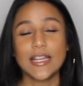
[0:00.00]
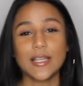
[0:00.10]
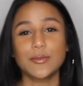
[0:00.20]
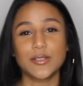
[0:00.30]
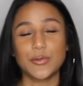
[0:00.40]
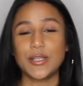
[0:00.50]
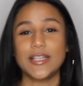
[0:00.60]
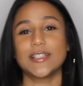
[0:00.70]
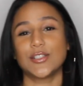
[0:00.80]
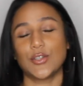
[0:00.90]
he was doing
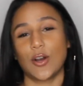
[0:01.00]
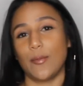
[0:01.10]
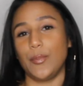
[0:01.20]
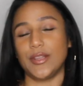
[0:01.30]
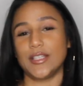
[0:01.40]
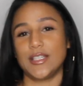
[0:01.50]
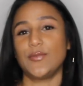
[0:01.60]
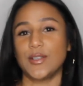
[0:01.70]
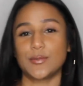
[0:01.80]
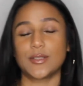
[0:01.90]
his job, but the
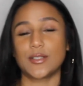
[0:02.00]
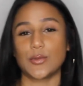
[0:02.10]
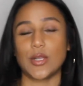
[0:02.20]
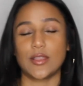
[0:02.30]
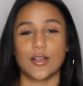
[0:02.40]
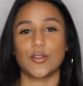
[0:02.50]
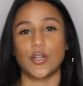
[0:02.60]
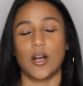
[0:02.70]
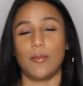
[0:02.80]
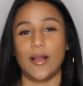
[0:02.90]
defense wasn't doing their
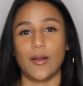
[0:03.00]
job